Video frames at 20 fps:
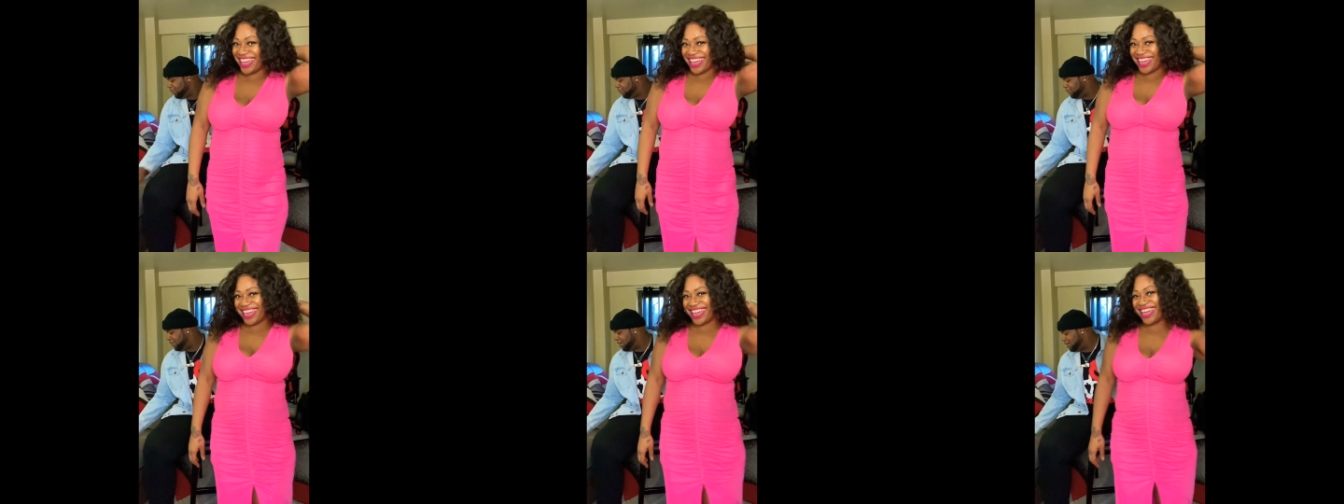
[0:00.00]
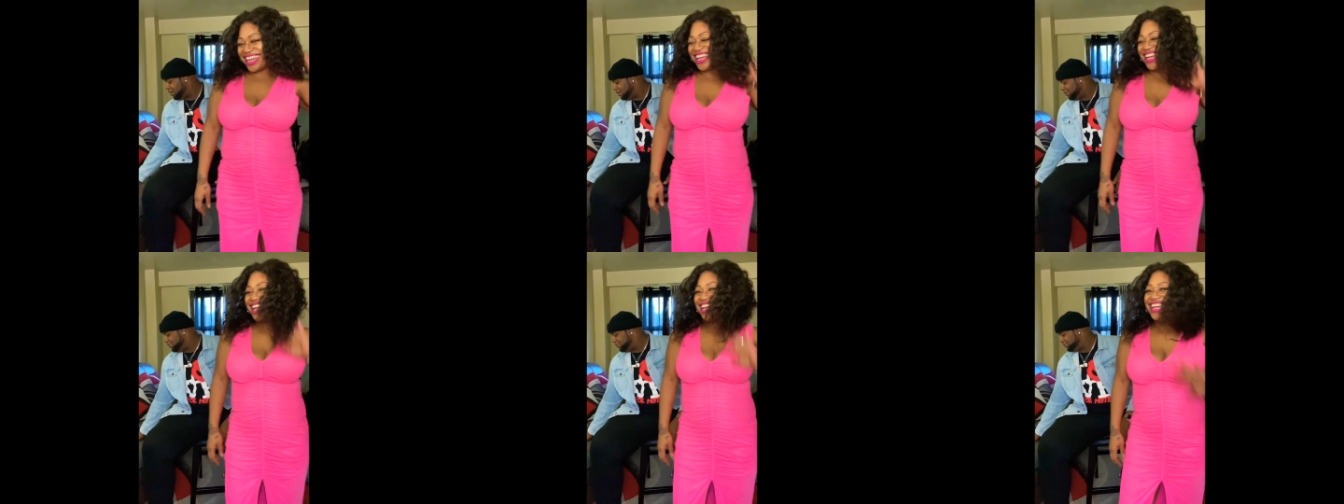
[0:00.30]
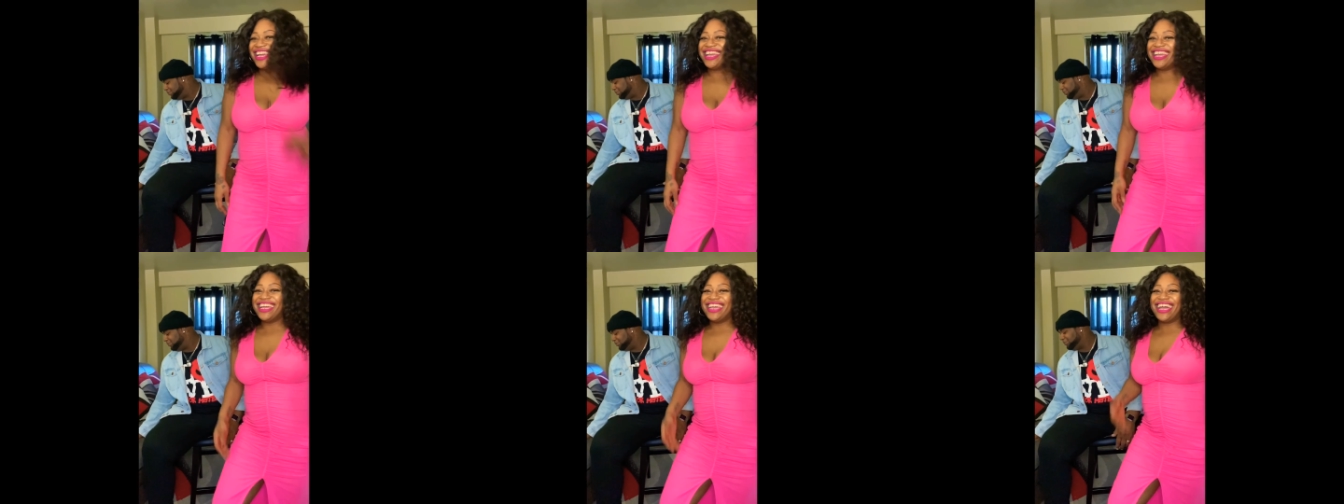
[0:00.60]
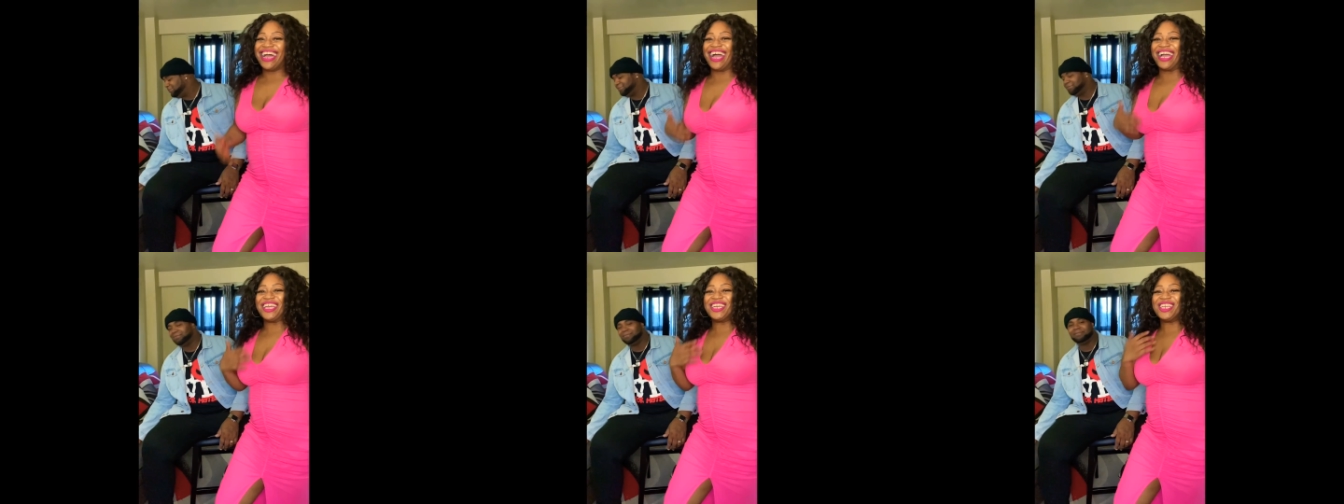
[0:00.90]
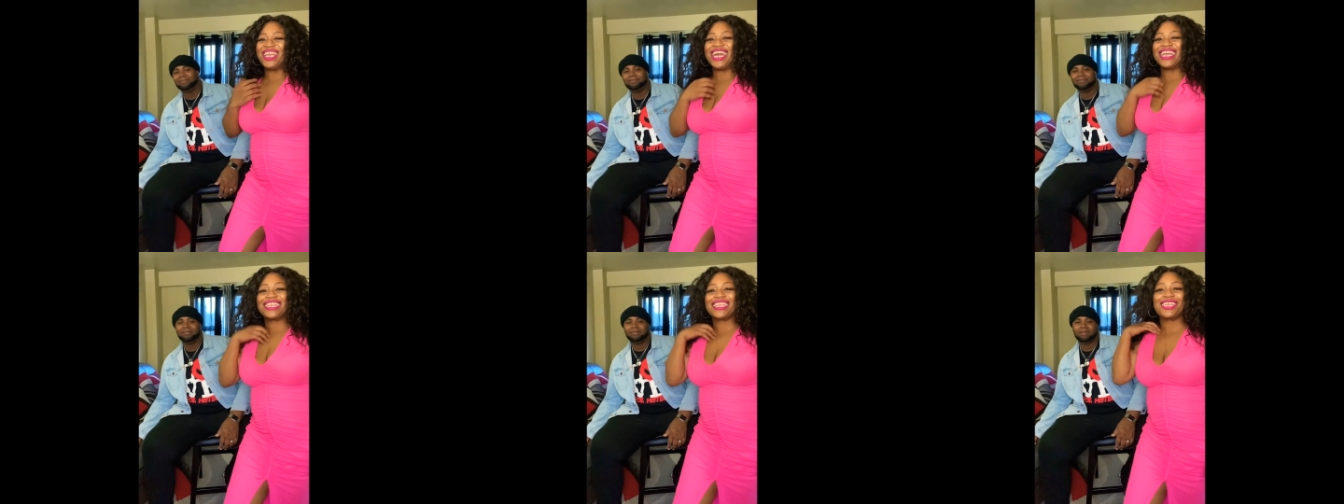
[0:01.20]
Right. How you
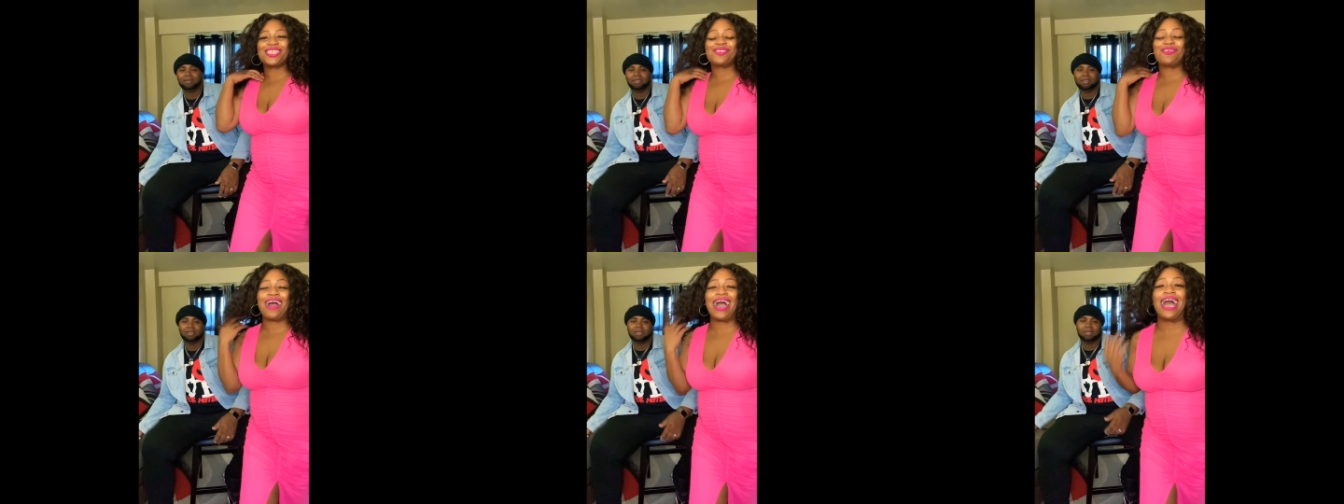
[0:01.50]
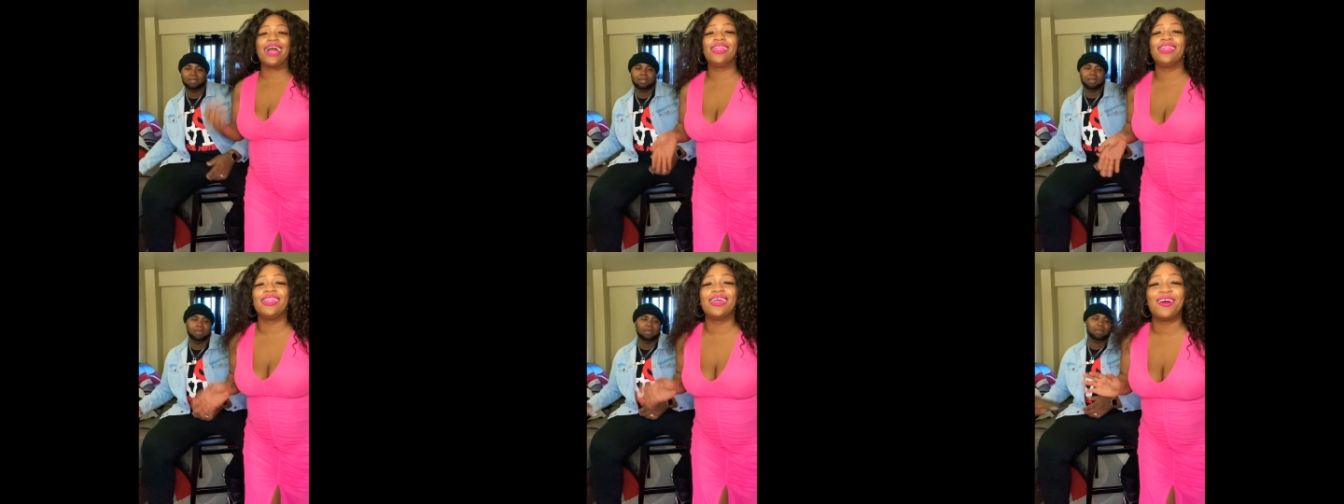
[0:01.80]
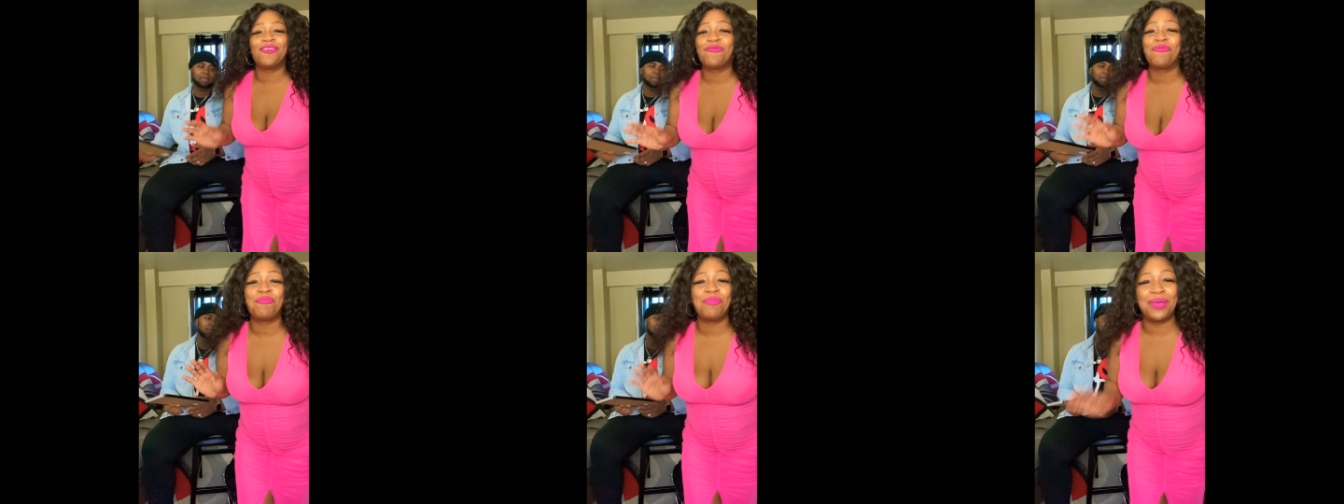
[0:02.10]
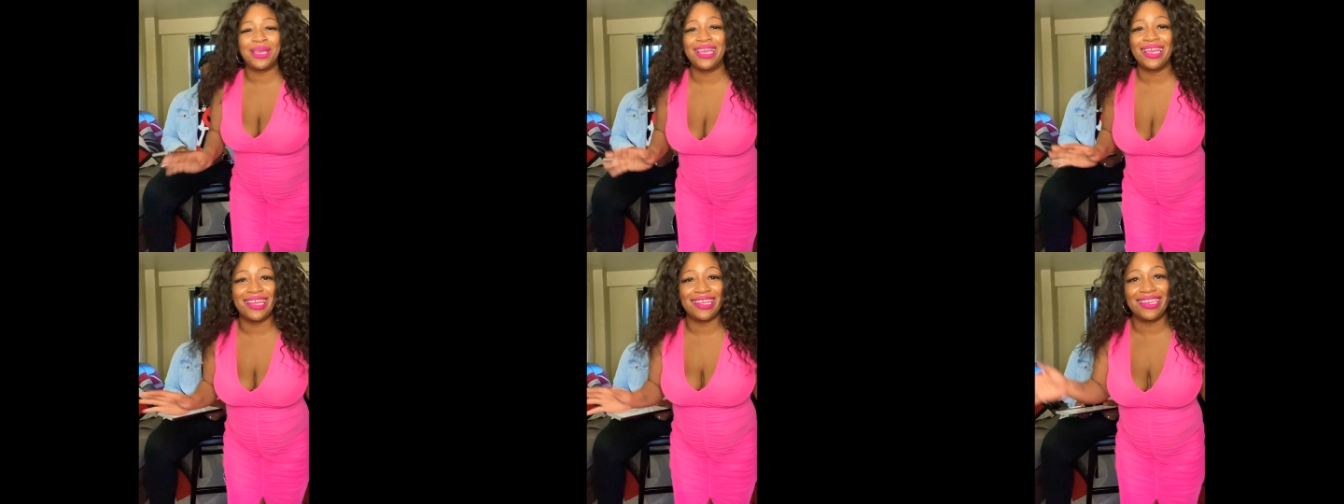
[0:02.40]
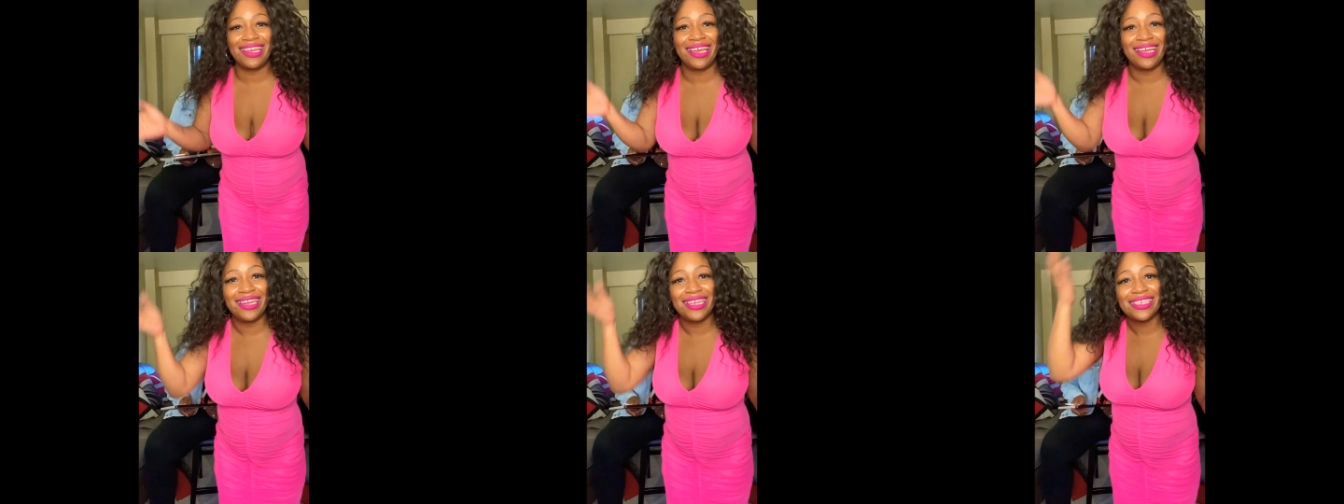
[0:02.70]
like this? So I love pink,
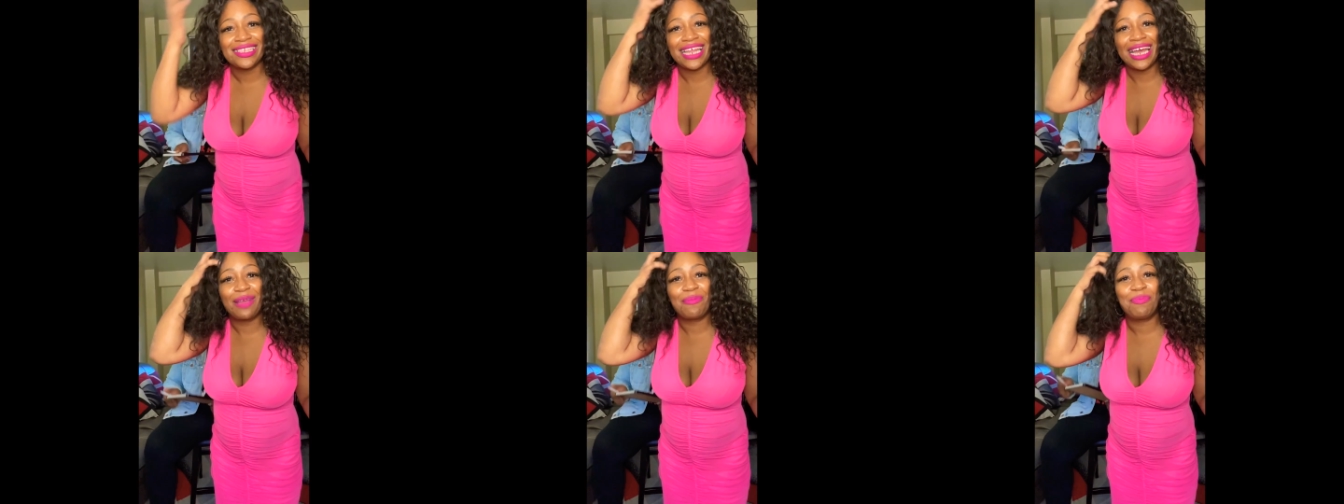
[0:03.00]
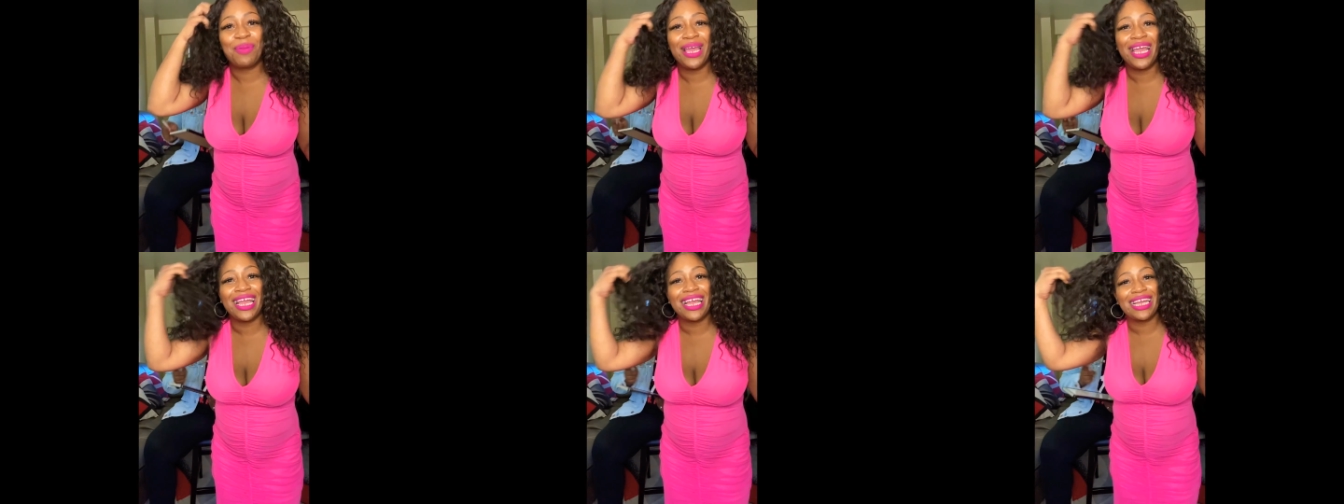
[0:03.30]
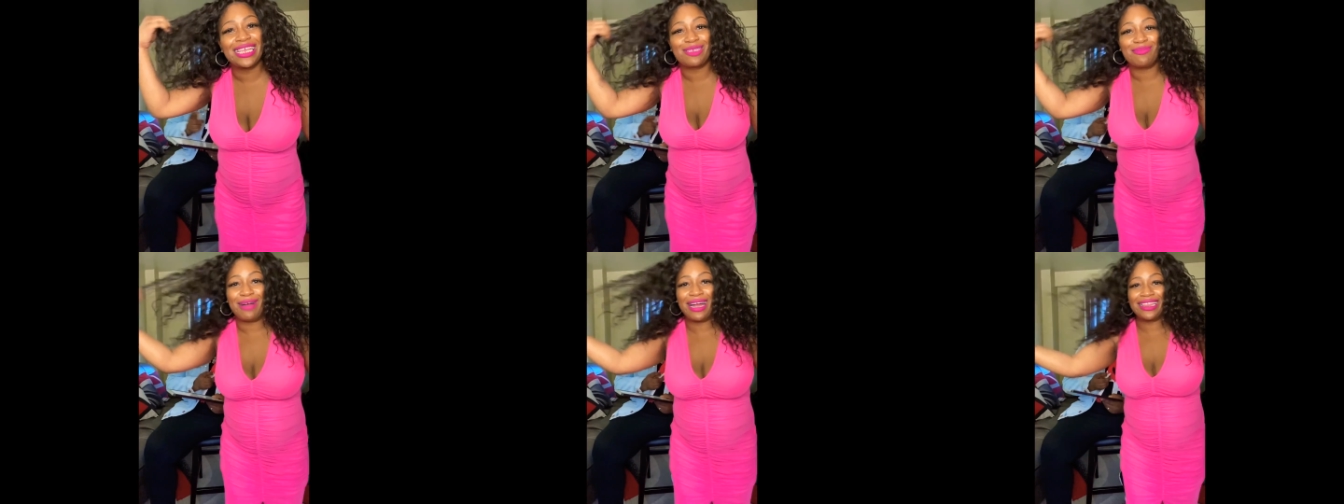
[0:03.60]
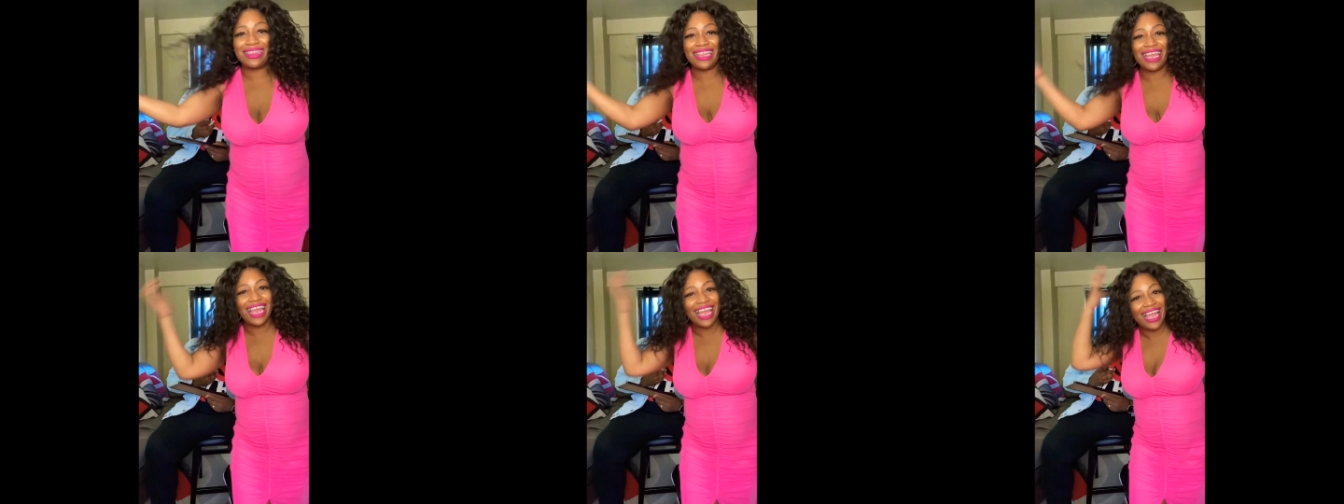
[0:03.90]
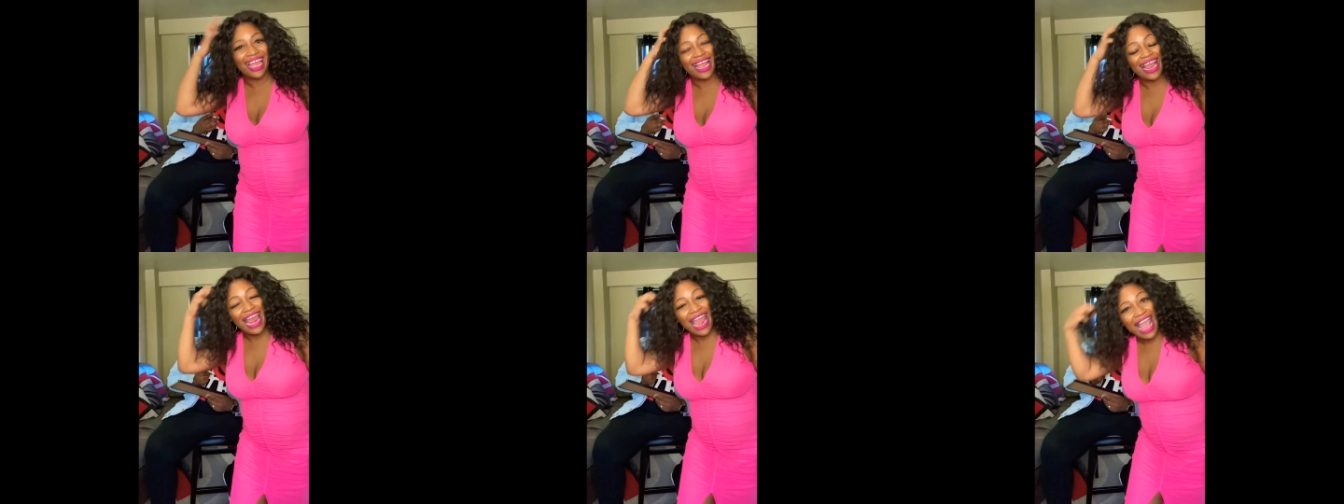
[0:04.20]
ladies. Like pink is my
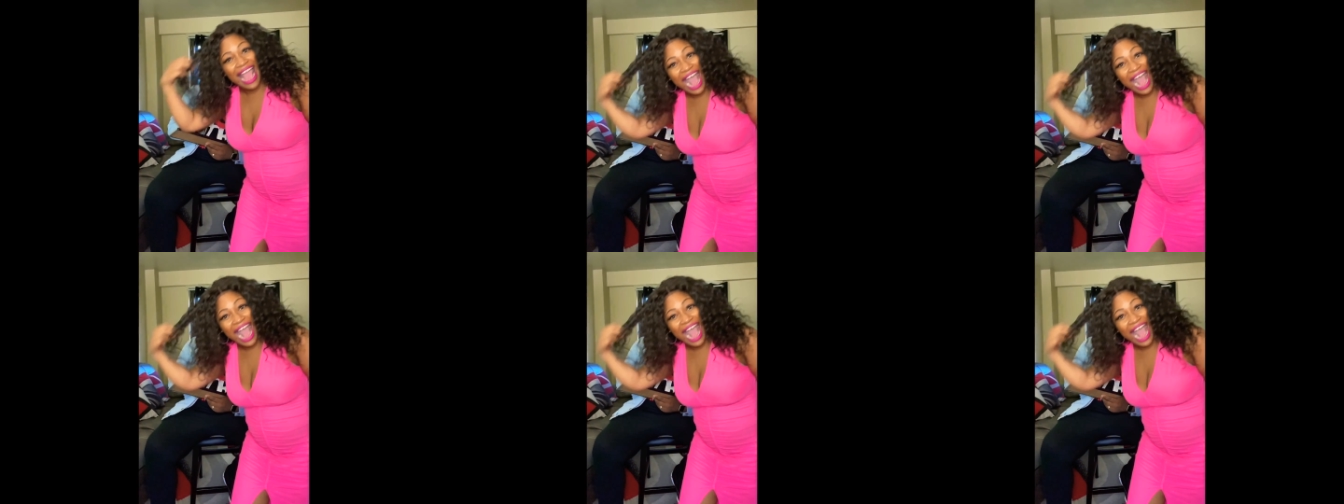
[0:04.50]
thing.